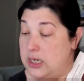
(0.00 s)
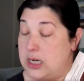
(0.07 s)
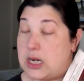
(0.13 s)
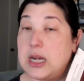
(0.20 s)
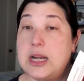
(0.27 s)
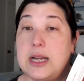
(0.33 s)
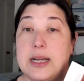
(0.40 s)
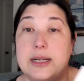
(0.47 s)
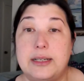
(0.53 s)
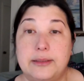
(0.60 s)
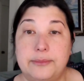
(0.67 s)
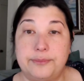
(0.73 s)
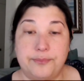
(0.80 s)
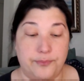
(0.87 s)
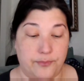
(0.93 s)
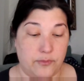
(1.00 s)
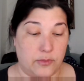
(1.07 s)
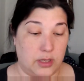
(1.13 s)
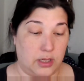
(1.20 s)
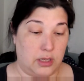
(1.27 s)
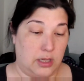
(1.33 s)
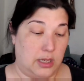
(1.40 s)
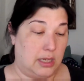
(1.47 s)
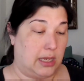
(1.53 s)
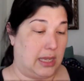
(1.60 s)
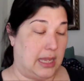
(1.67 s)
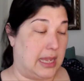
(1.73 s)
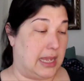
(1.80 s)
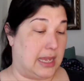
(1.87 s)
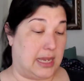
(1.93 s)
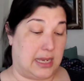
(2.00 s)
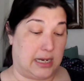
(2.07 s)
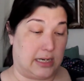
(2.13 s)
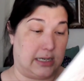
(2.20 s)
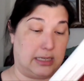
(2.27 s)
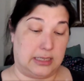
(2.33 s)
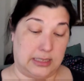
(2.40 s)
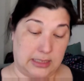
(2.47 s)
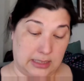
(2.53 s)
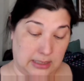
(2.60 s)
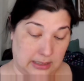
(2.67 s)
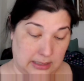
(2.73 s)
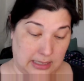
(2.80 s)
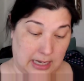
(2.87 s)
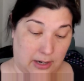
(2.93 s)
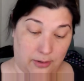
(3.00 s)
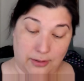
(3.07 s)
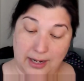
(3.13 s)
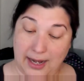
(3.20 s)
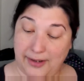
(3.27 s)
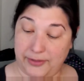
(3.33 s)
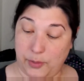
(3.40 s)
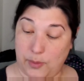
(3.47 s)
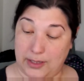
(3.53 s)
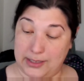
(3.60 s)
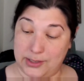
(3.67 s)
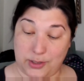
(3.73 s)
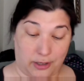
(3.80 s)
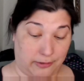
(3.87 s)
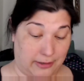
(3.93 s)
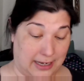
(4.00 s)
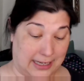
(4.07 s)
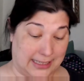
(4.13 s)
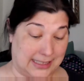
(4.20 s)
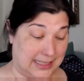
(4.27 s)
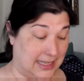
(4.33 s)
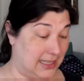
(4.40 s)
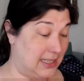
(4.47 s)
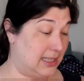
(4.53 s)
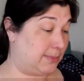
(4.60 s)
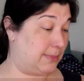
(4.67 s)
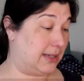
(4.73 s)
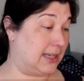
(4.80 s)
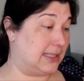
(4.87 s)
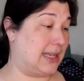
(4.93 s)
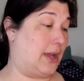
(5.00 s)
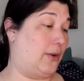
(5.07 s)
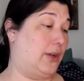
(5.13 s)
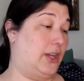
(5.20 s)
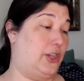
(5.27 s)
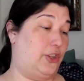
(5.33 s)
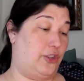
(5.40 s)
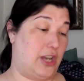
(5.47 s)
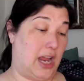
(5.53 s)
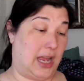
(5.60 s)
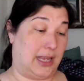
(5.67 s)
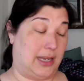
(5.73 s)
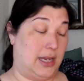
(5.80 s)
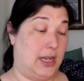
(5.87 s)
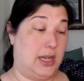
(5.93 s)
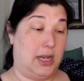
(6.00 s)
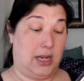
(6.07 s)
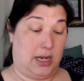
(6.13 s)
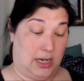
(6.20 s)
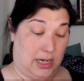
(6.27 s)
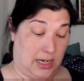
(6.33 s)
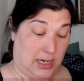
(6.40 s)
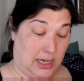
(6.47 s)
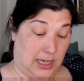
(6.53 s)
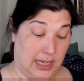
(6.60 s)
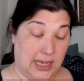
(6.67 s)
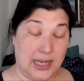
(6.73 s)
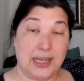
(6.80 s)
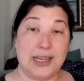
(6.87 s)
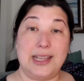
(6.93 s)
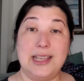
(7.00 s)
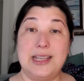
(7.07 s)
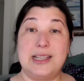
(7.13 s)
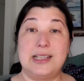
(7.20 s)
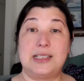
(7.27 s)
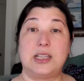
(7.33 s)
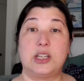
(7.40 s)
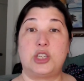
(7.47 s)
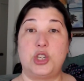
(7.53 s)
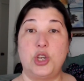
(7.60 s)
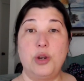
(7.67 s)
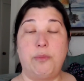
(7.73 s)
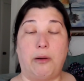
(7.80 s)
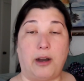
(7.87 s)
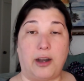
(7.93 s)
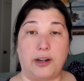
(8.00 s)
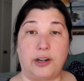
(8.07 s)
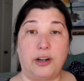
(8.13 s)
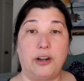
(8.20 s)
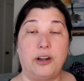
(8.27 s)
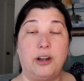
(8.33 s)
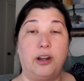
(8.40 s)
Um, and now everyone's already seen this because how can you not? It is the two-parter